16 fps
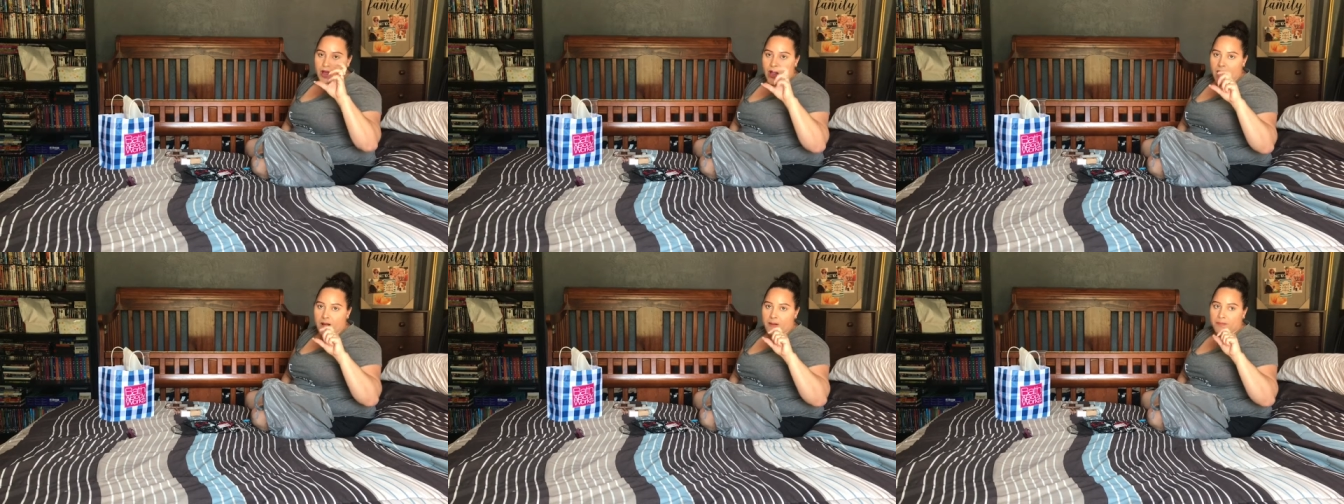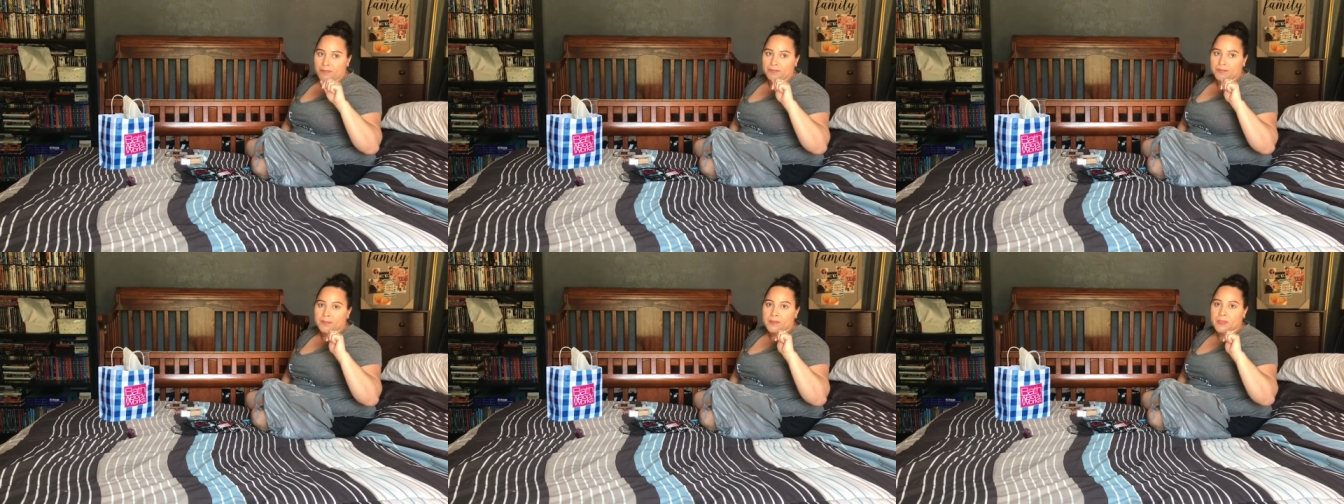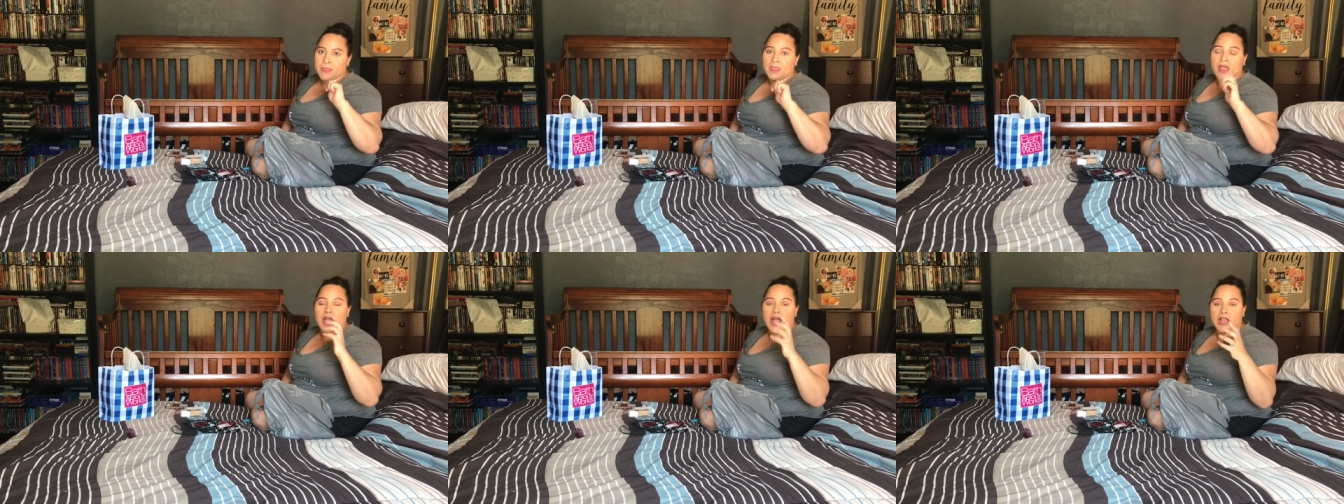um,
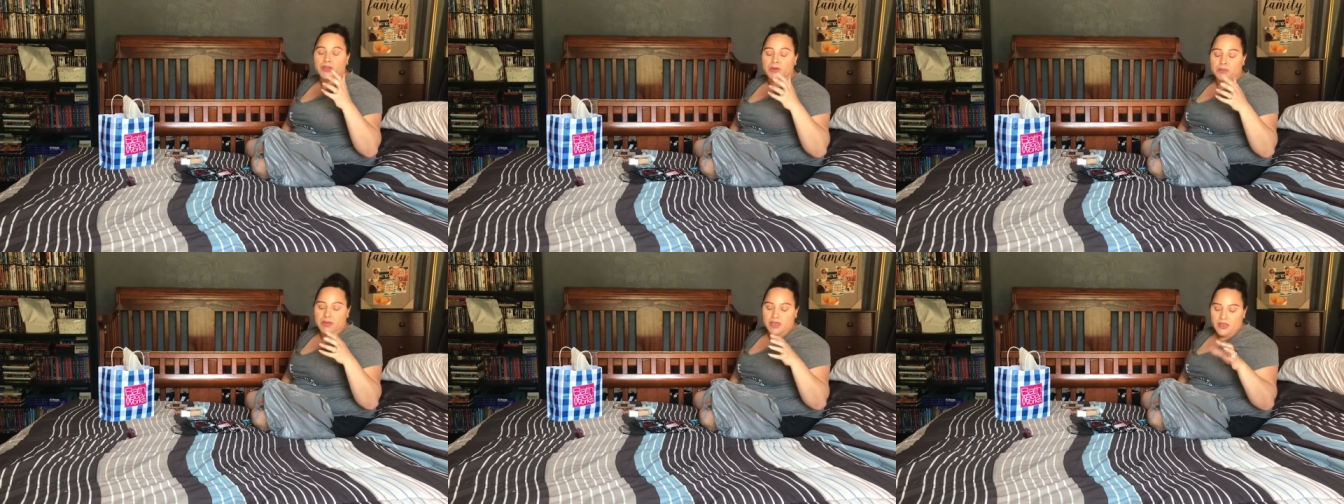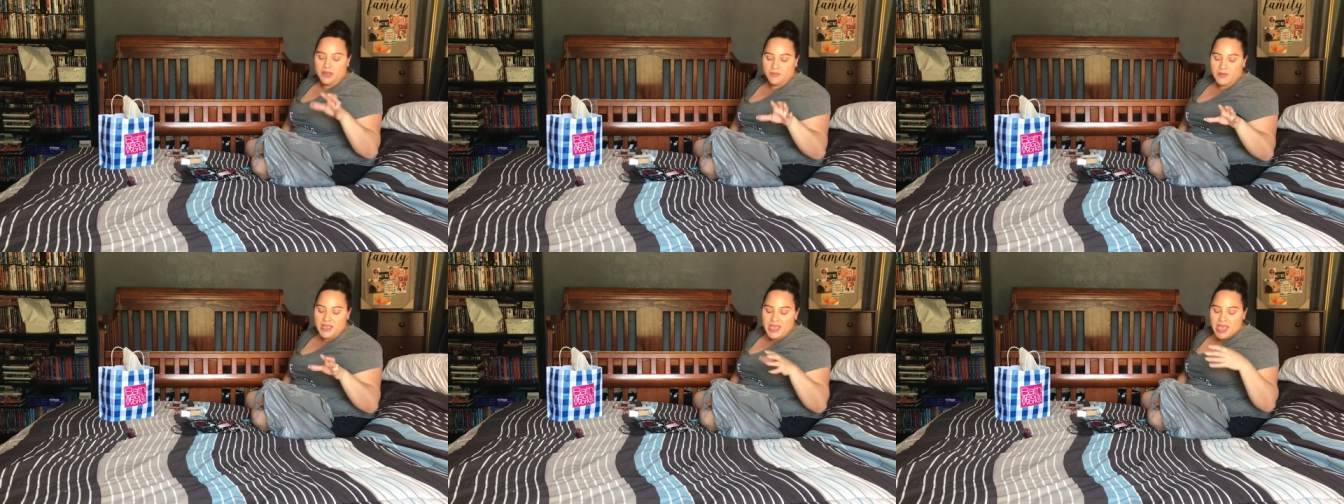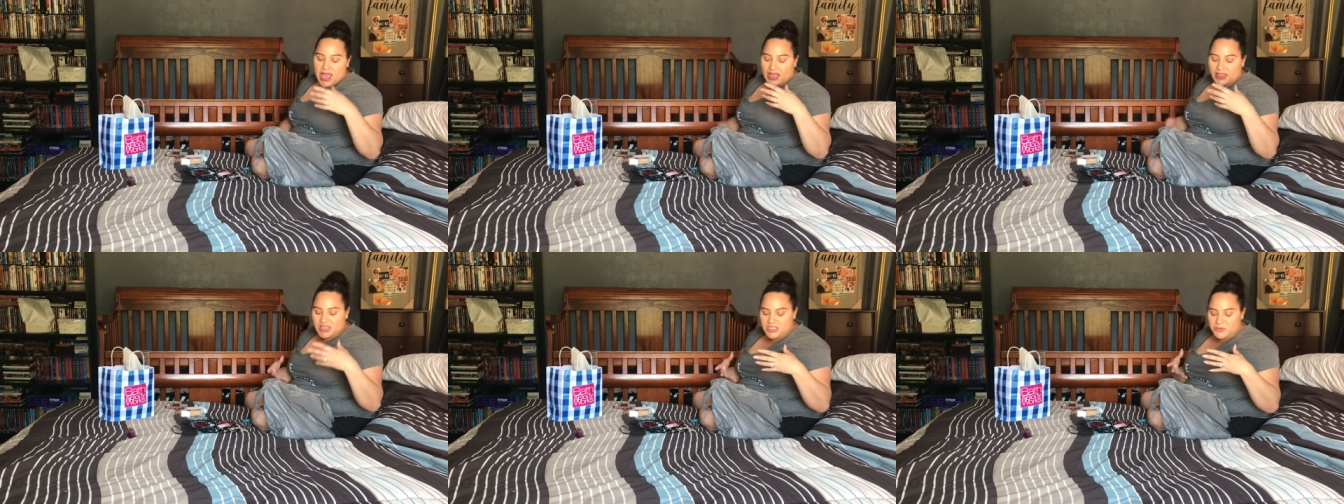Halloween makeup.
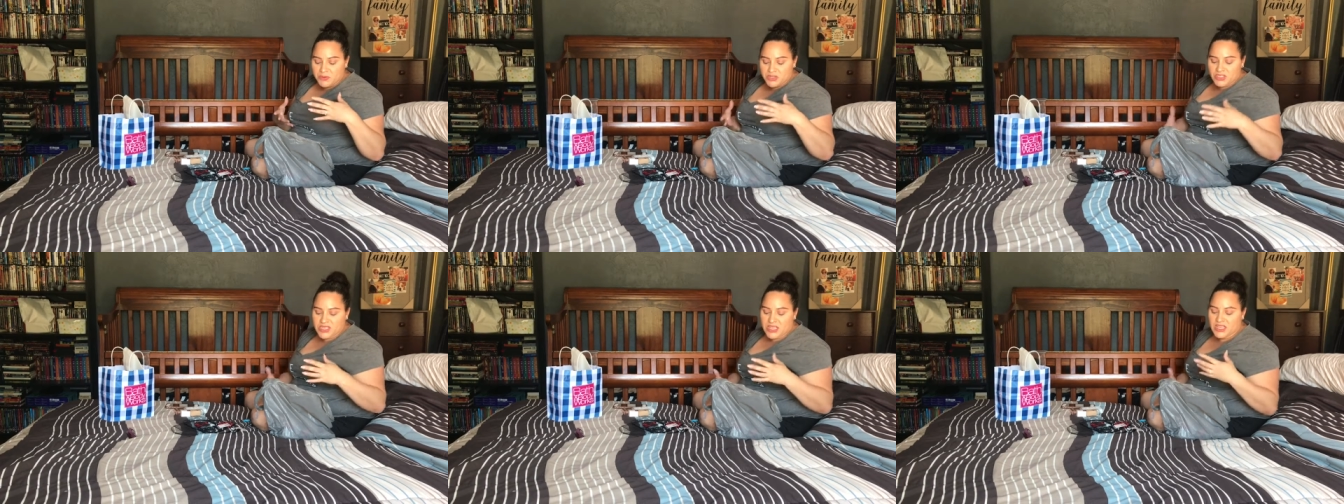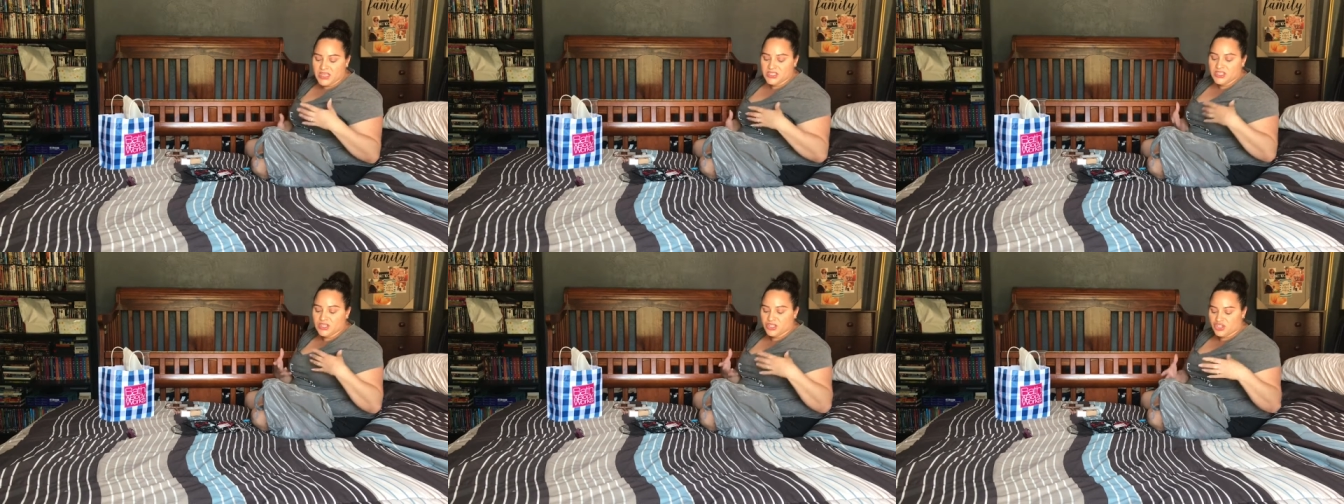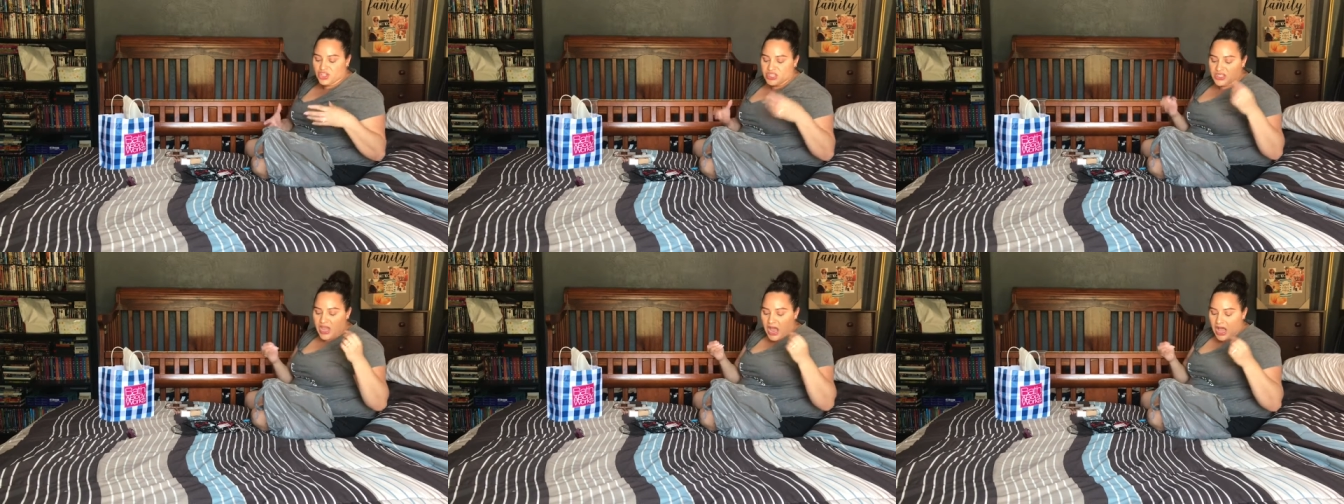And this per se isn't
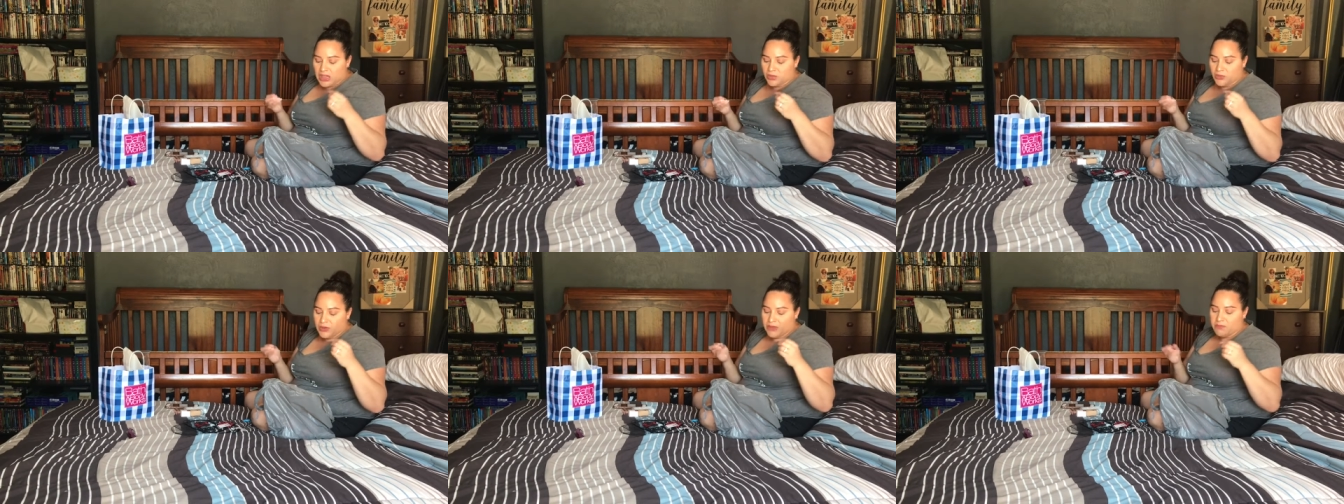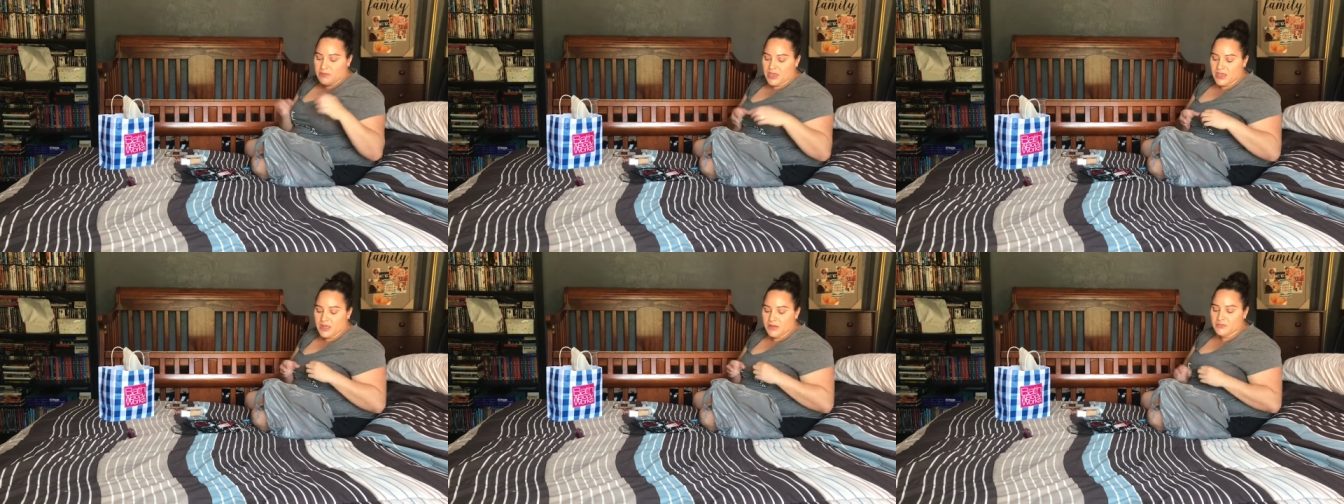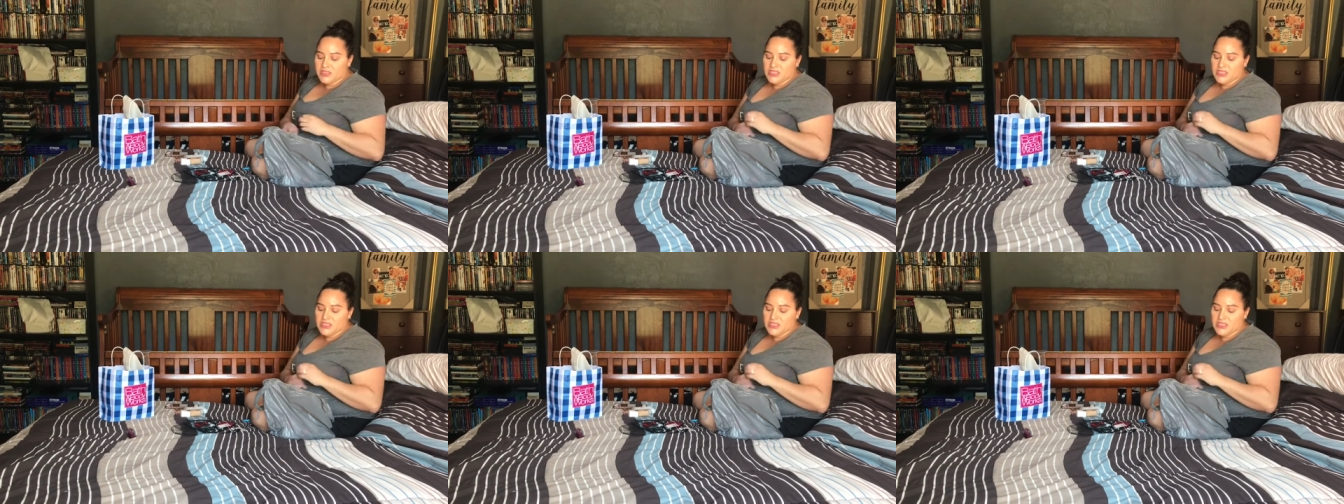just Halloween makeup.